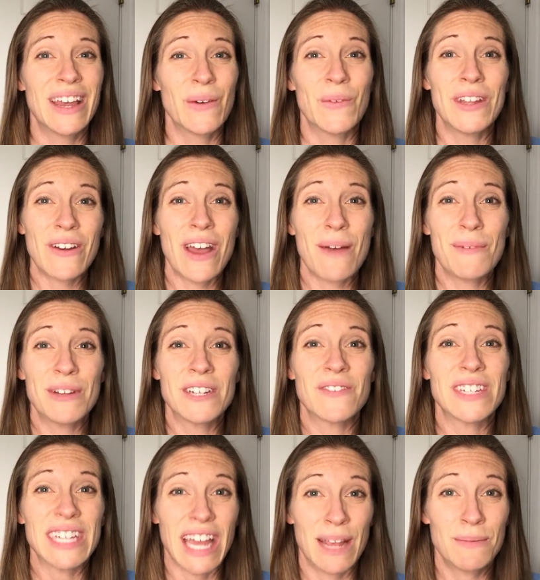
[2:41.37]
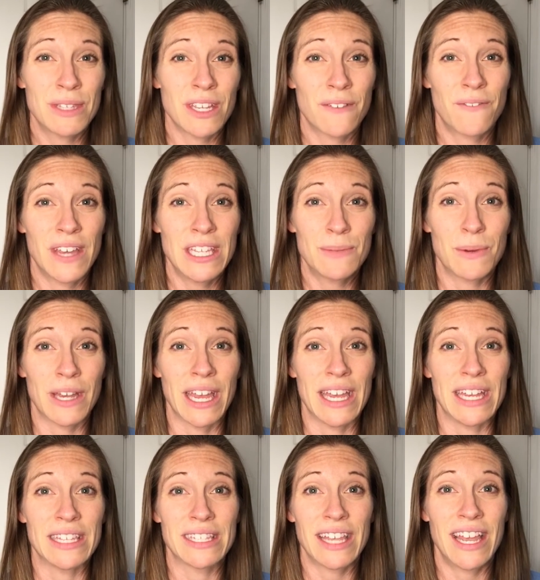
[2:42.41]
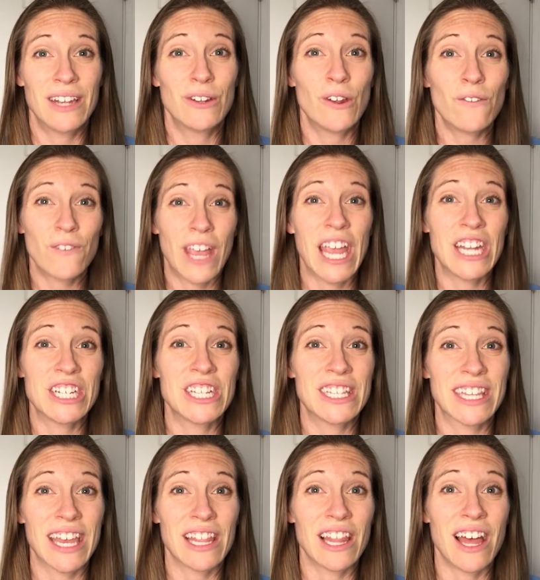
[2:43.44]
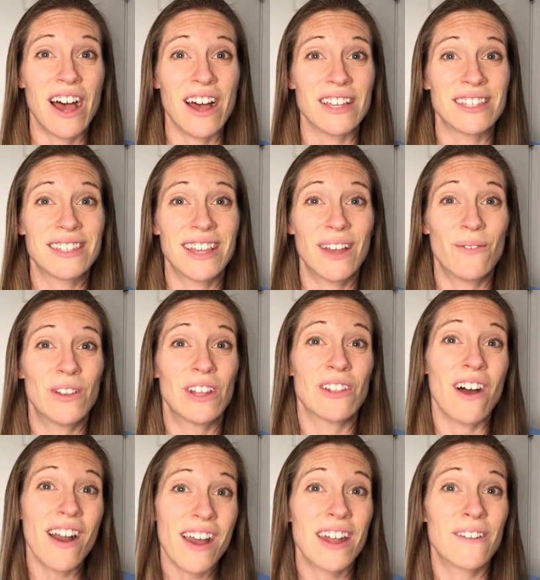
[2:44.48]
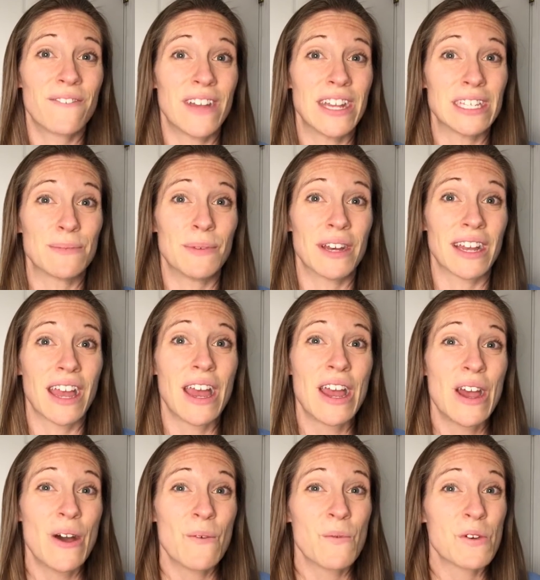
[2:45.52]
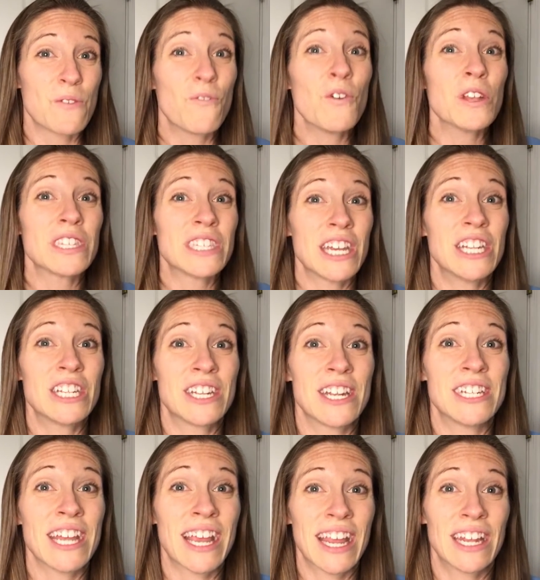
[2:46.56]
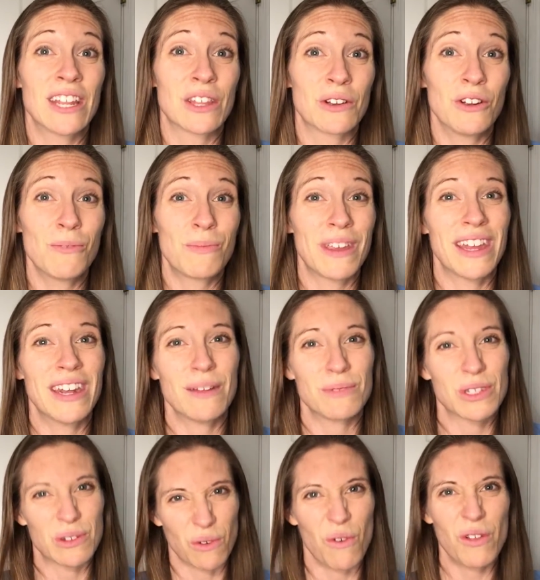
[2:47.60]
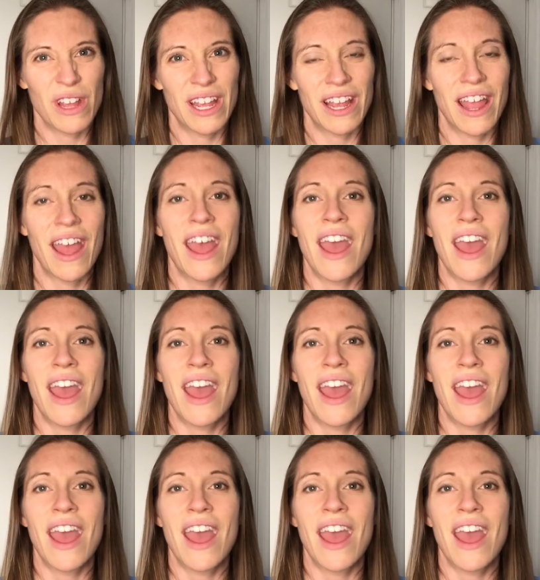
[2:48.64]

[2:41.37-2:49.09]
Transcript: we know how much of a time suck Facebook is, and notifications get lost. And when you log onto Facebook with full intention of checking into the group, you end up scrolling.